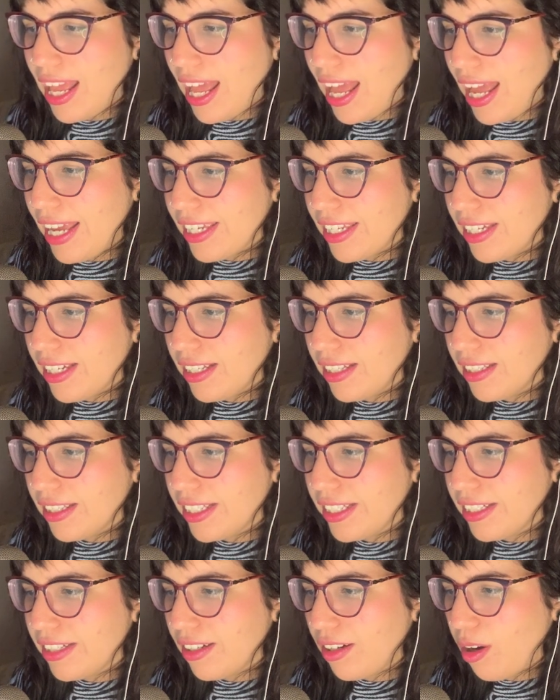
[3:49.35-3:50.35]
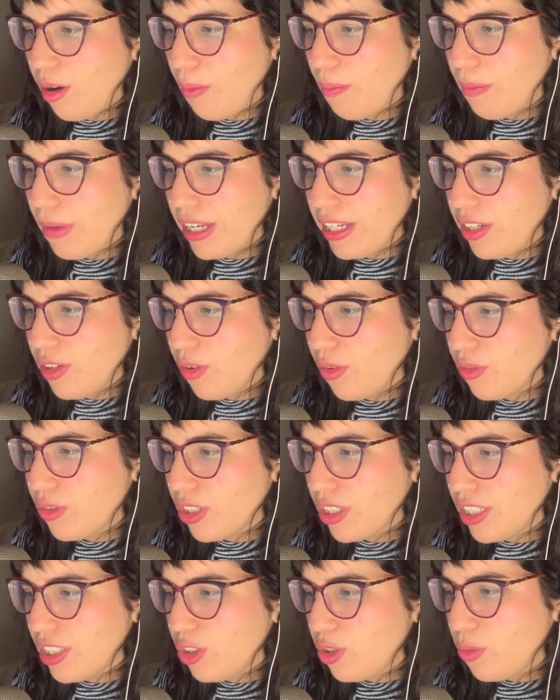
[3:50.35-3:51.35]
I can click on my note
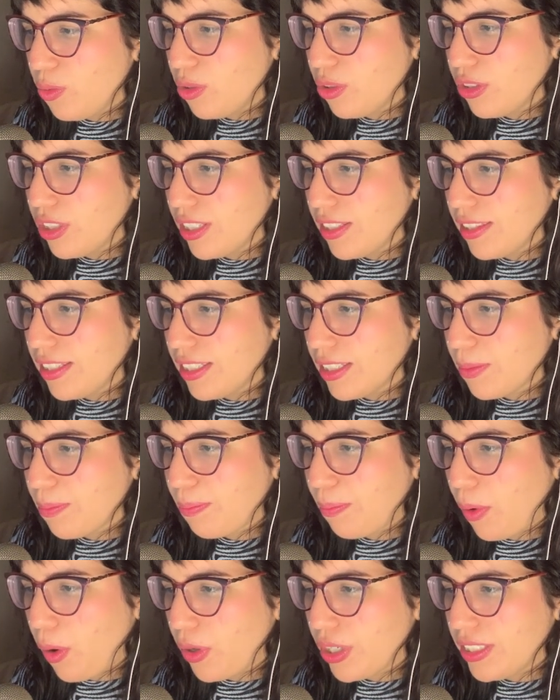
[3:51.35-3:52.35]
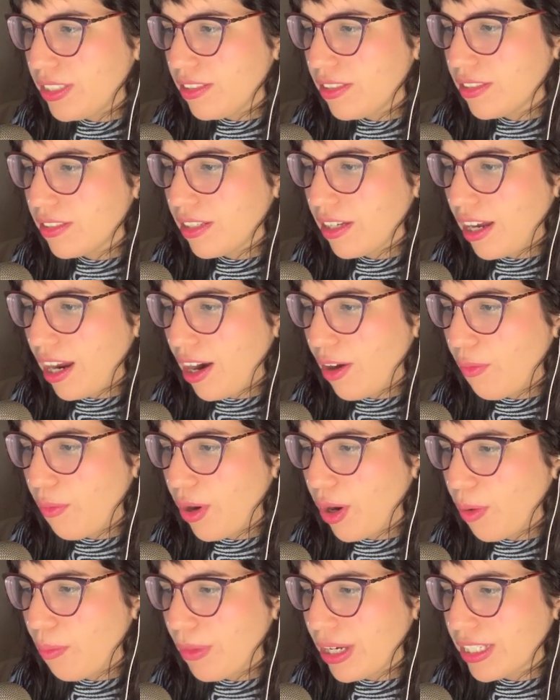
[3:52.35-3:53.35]
and you will see these points
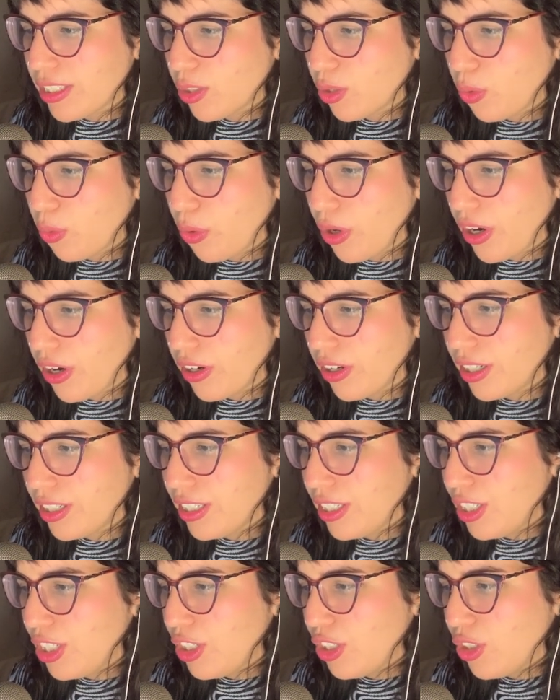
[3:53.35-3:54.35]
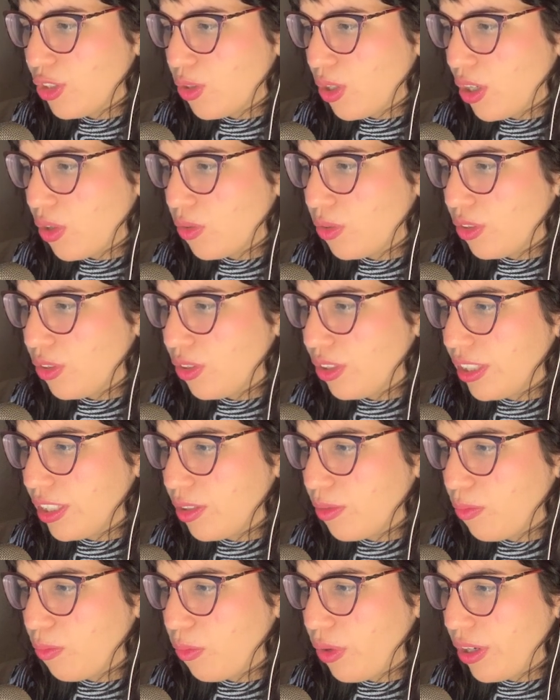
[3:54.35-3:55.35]
around my square. So I'm going to click
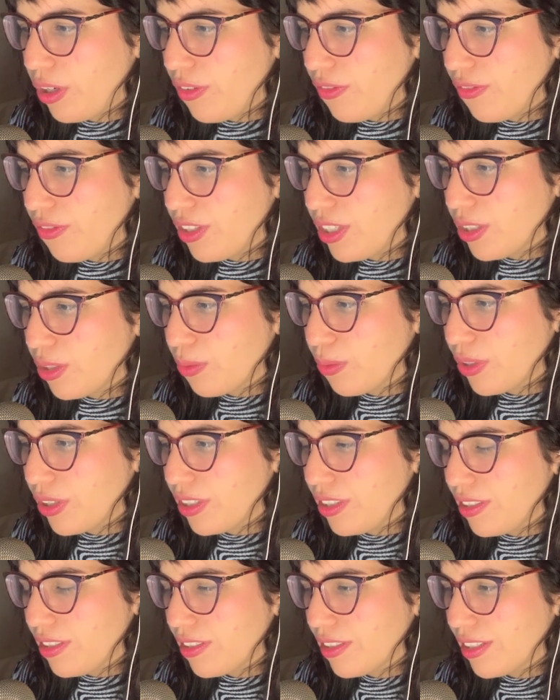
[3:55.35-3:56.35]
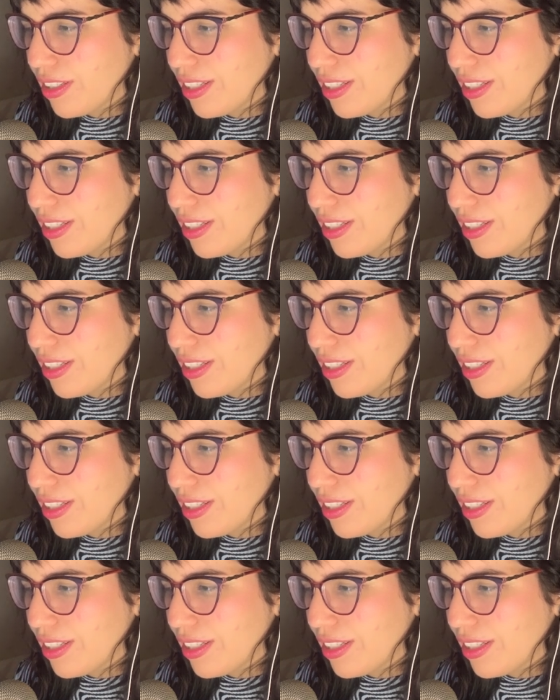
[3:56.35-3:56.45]
on one of these ones.